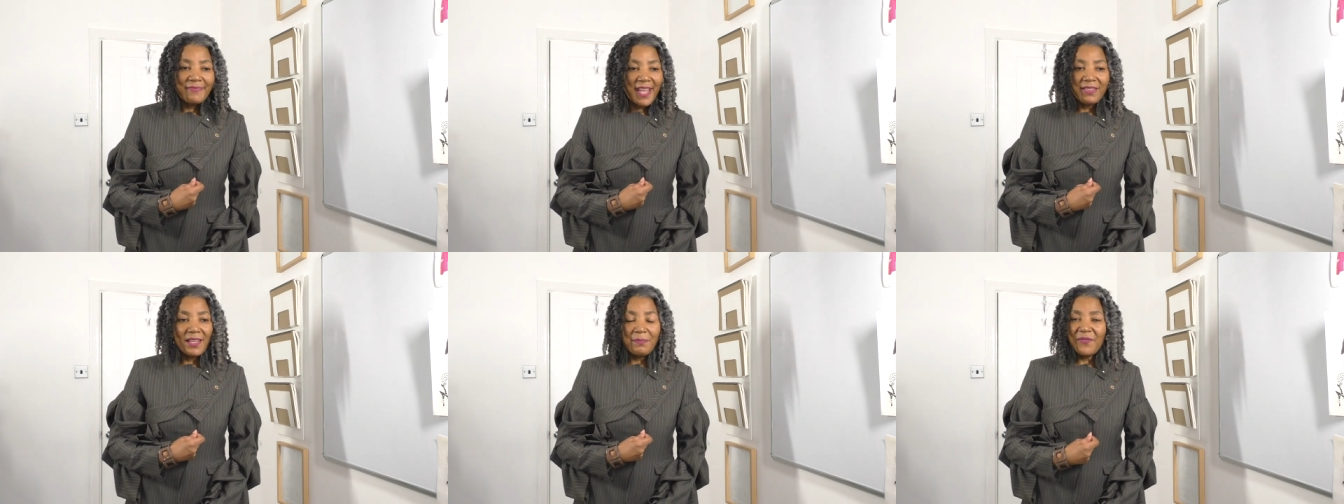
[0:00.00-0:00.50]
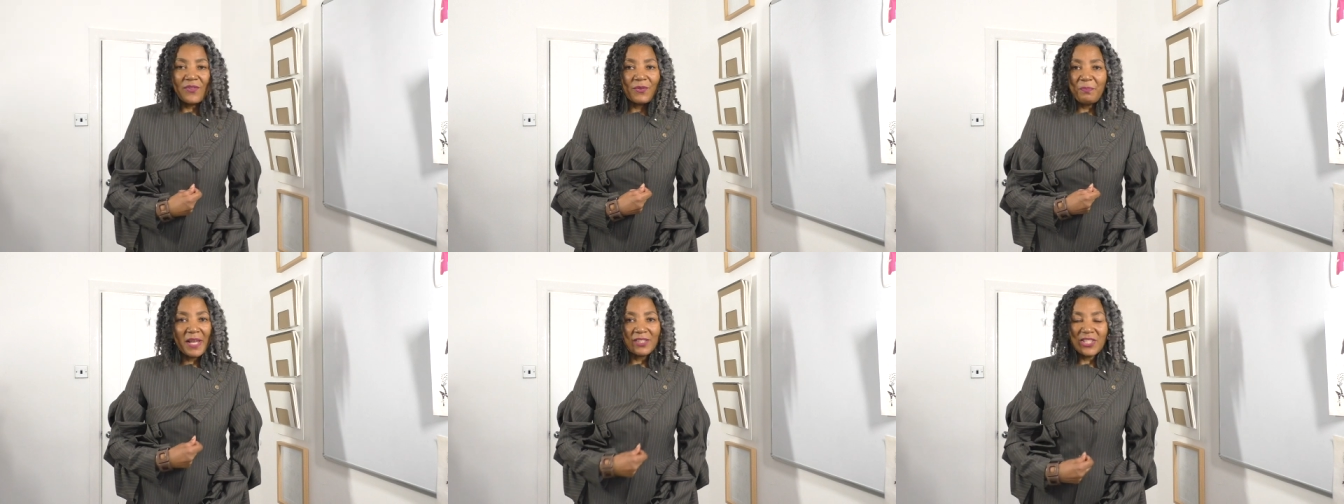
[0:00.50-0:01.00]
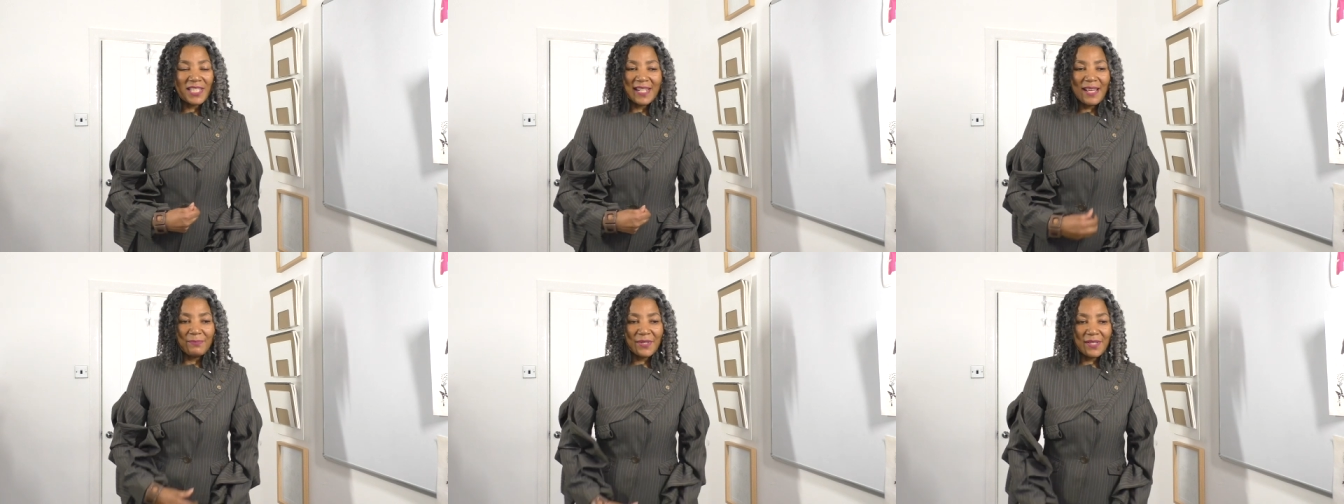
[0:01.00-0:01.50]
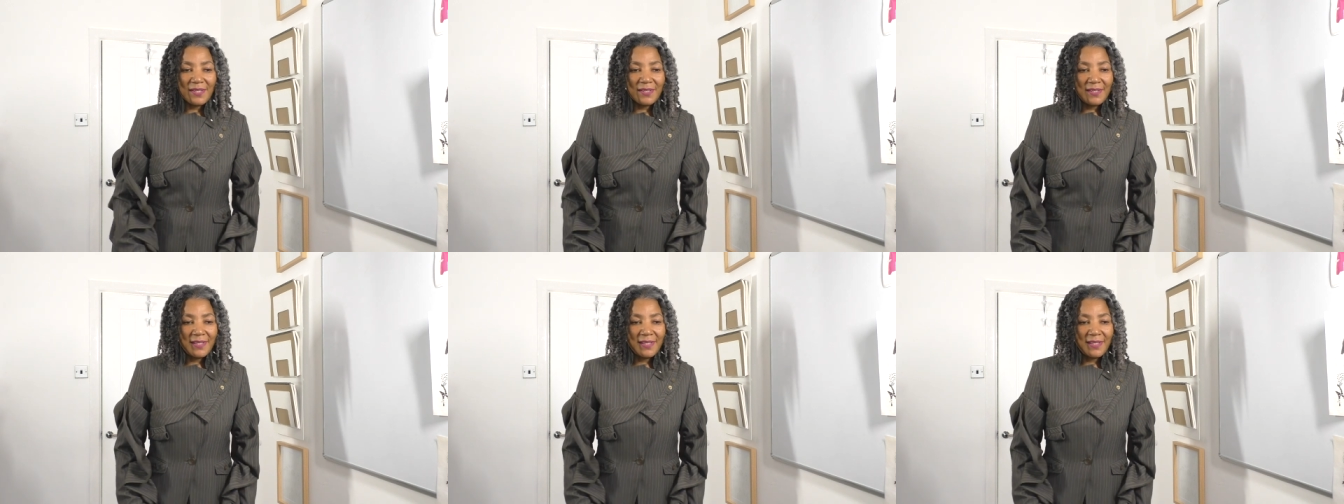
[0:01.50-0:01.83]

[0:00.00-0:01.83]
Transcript: I think I prefer metal snaps.